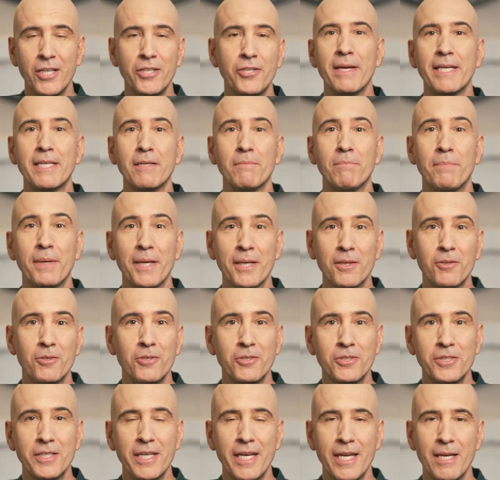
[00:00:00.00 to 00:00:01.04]
making
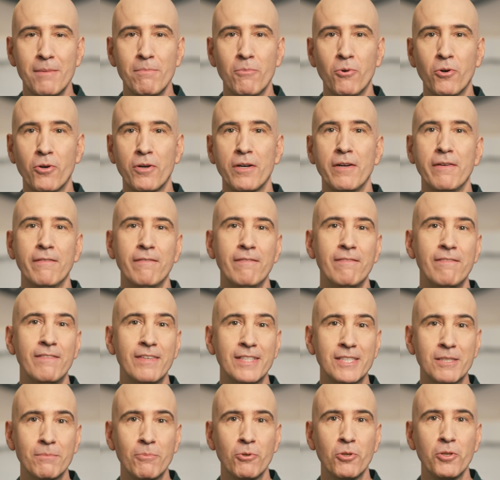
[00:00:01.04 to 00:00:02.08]
pillars a more
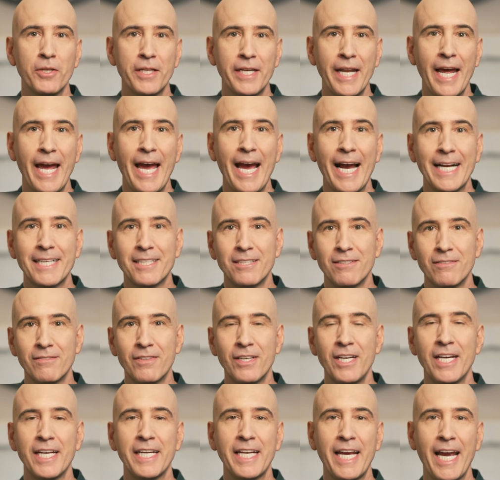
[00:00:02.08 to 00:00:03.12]
visible and active